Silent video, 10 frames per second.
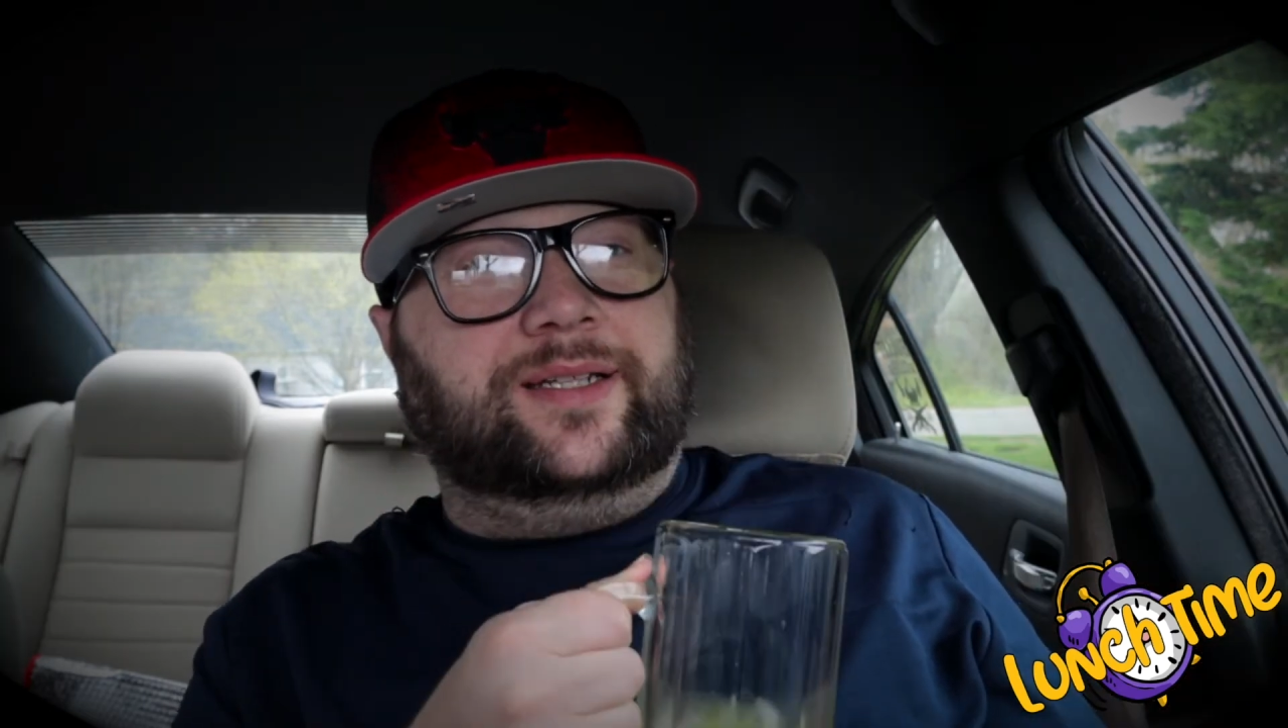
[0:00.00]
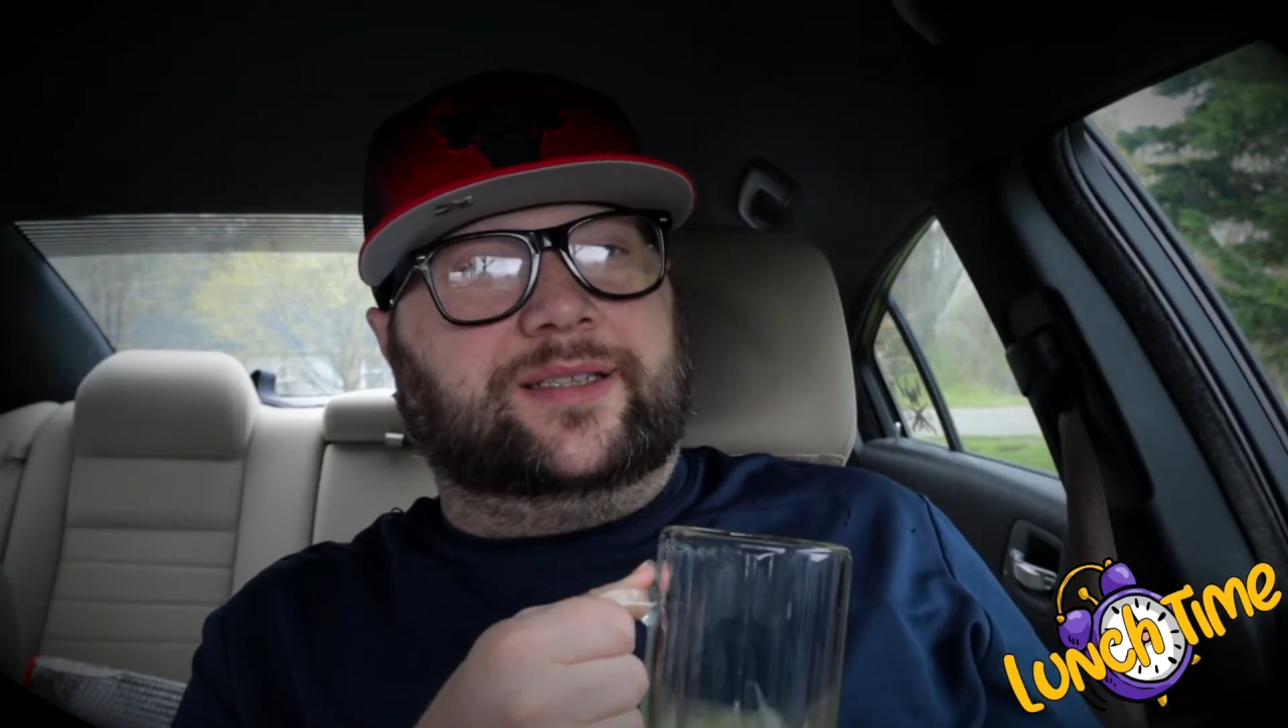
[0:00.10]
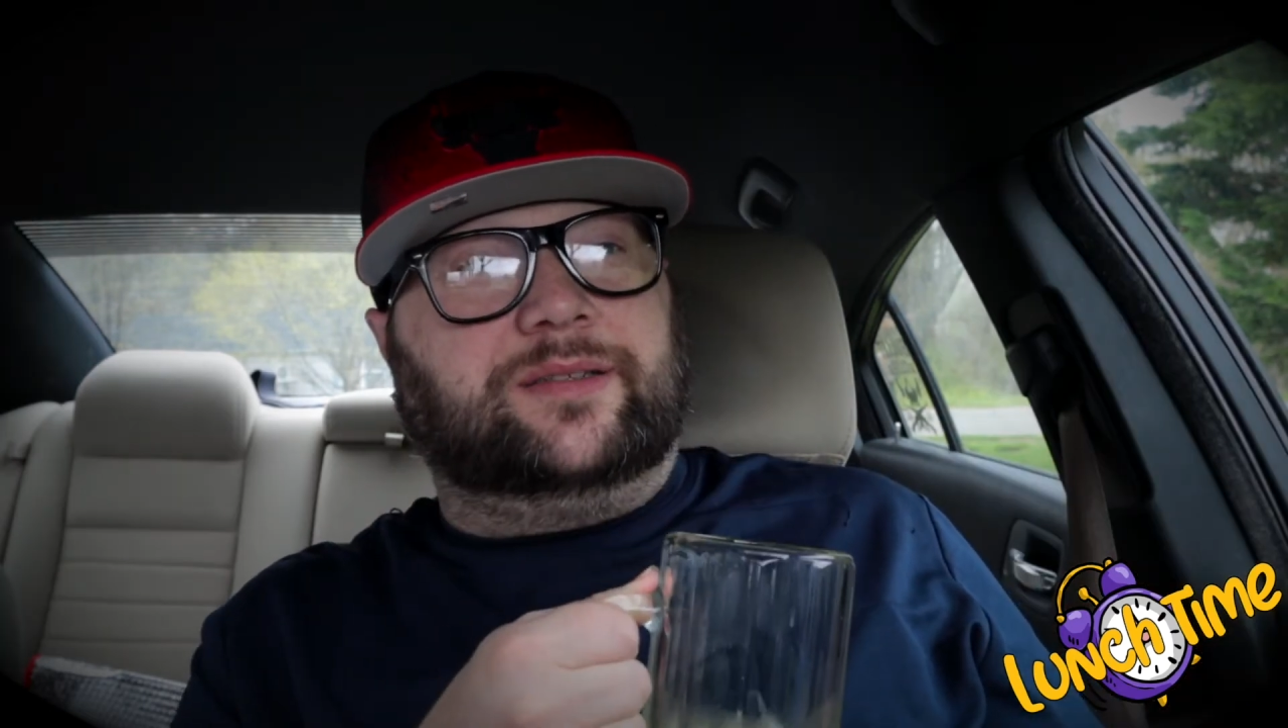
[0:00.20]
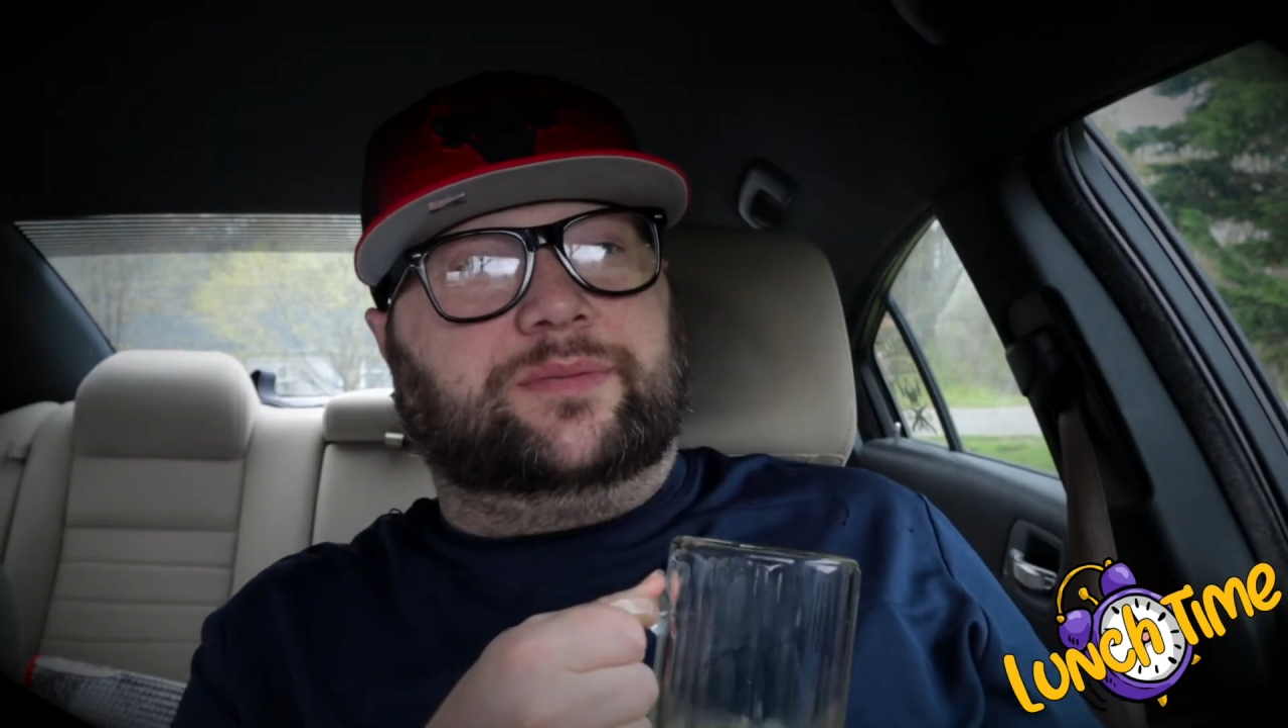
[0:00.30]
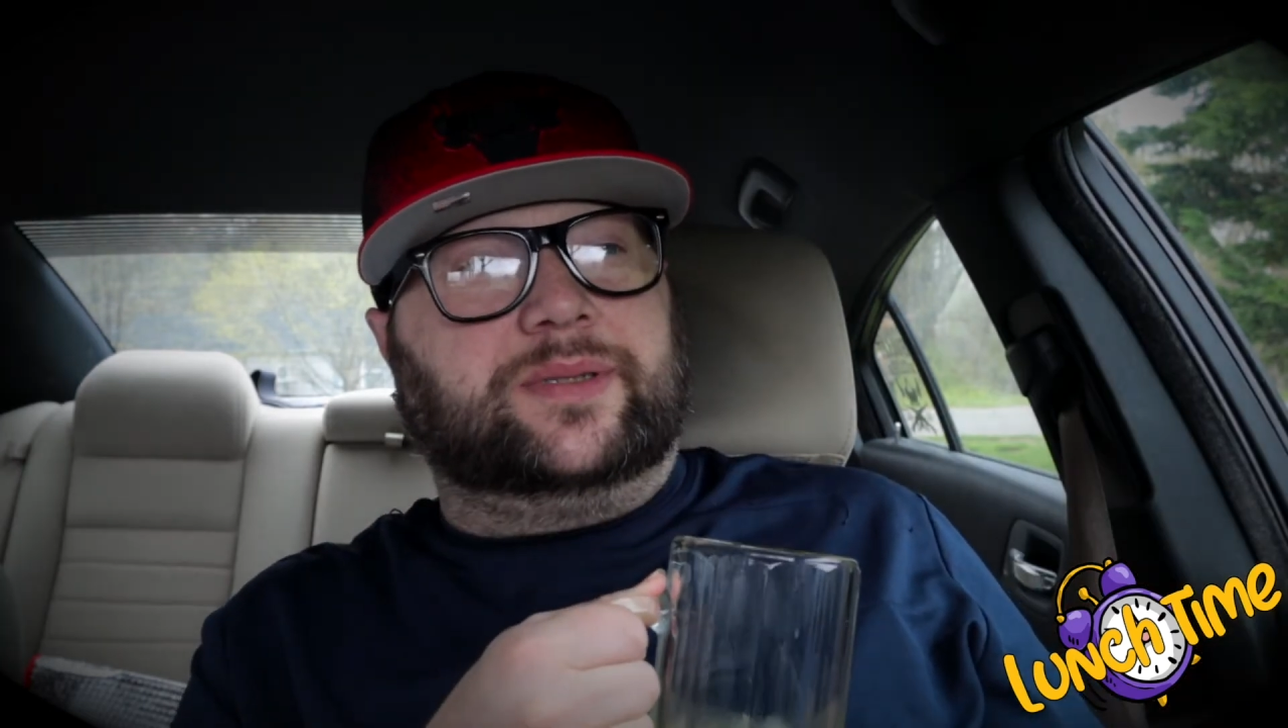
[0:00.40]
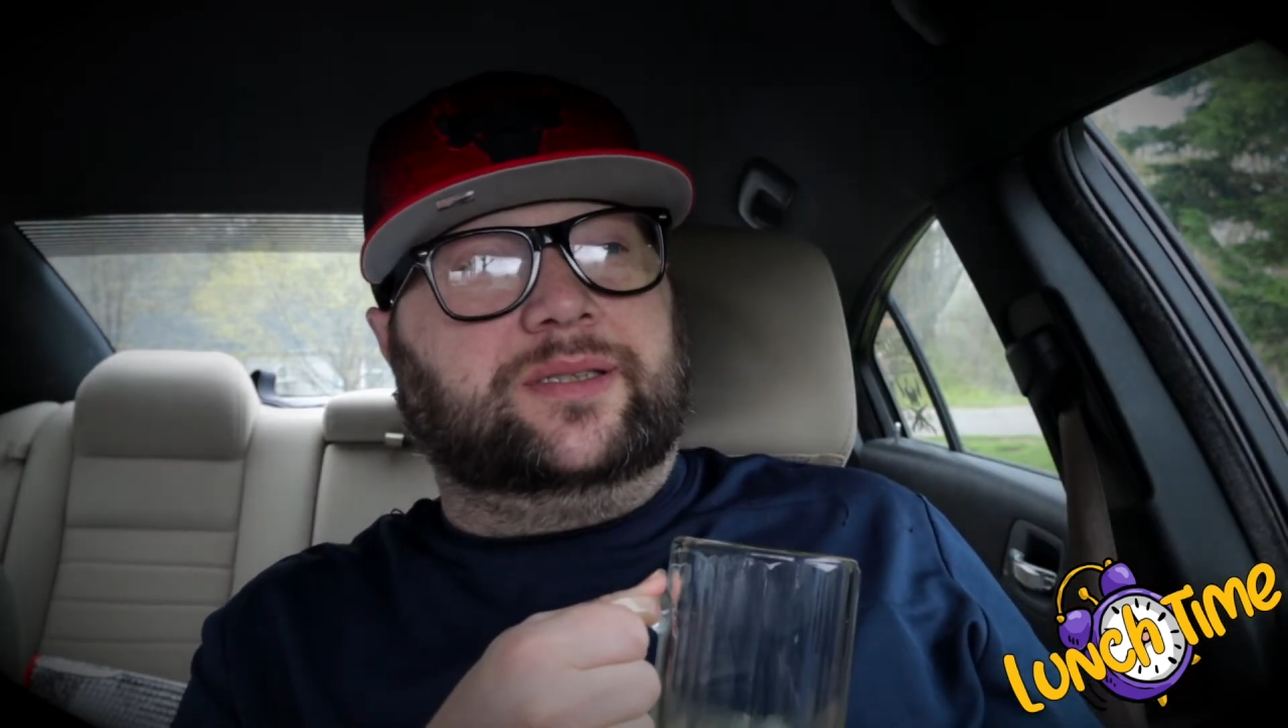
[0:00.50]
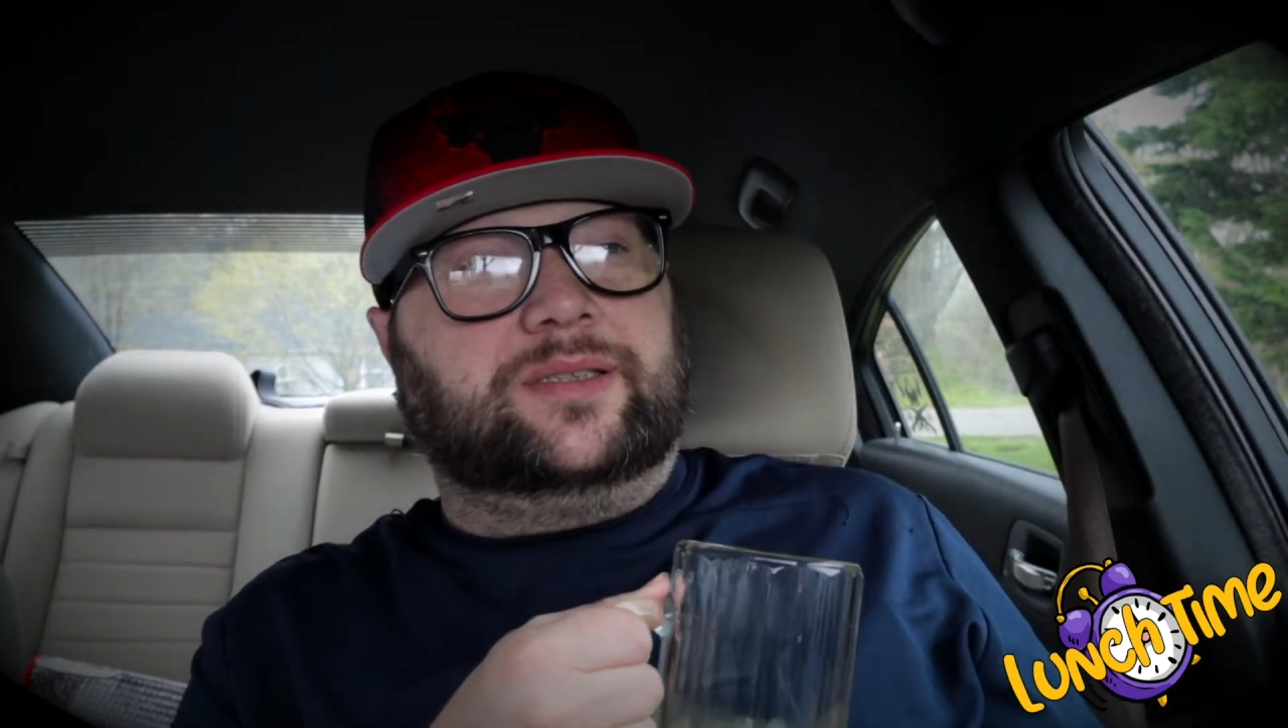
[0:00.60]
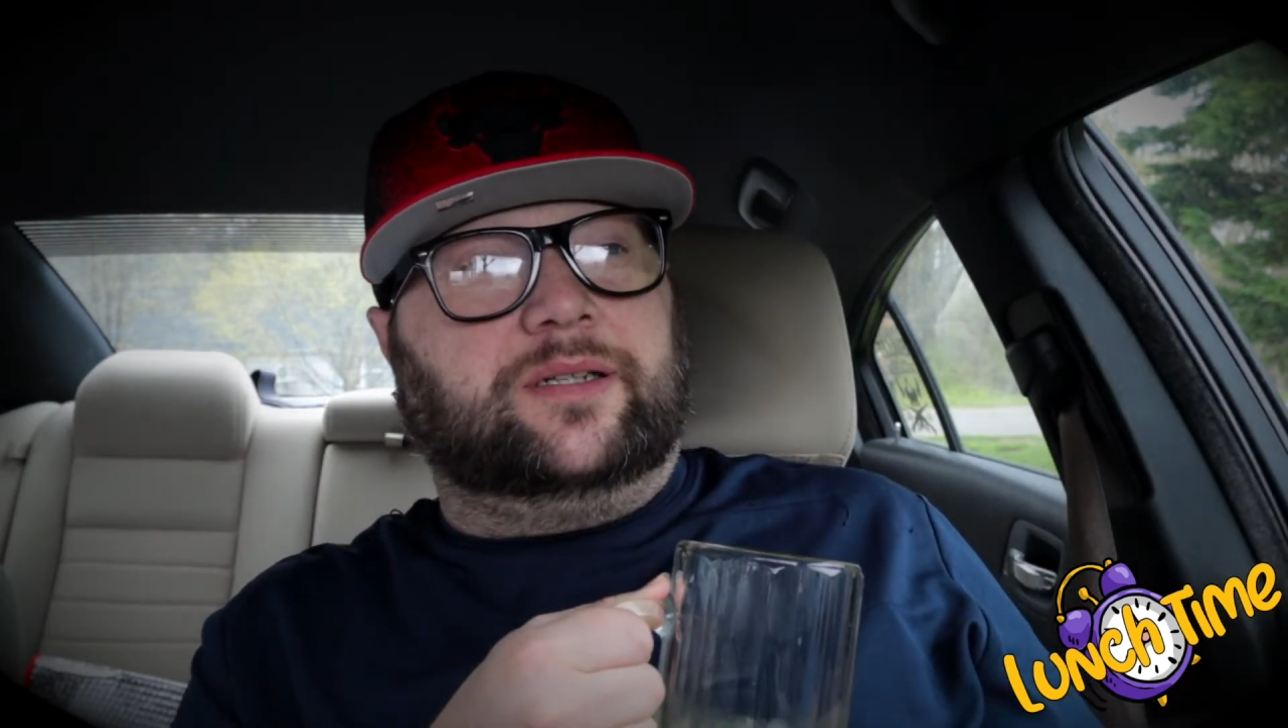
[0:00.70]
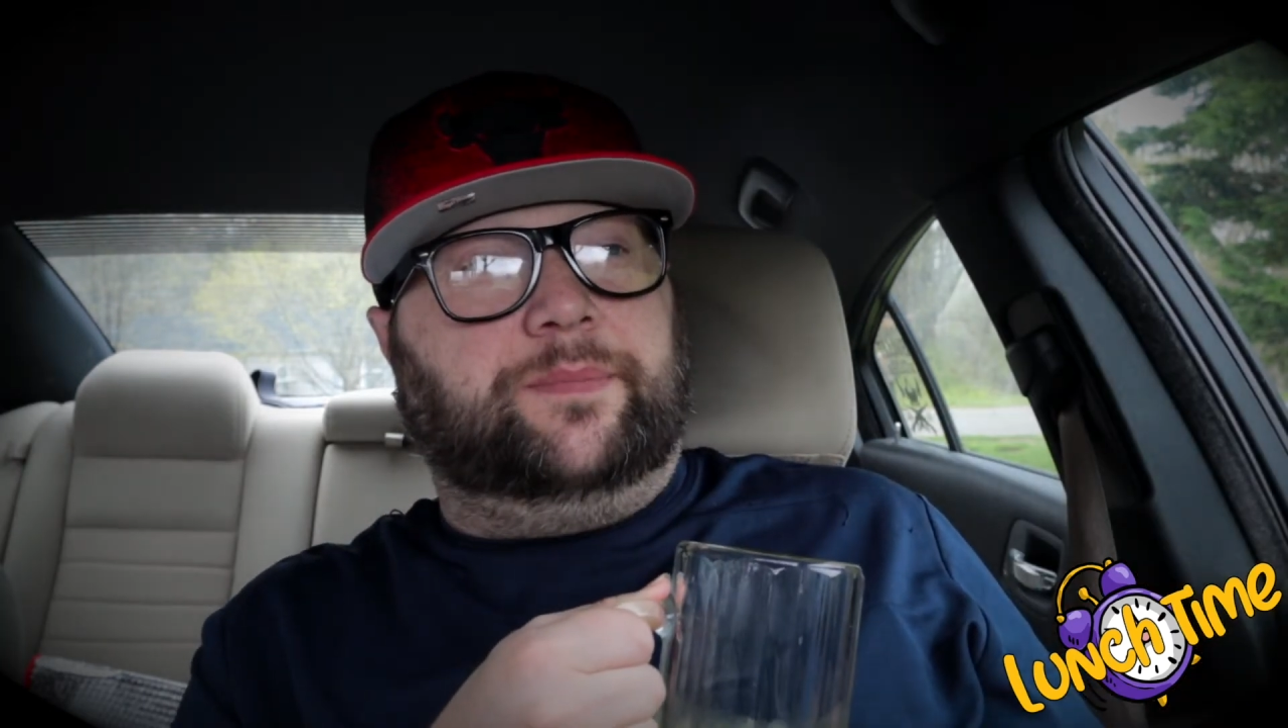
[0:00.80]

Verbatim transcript: this is because of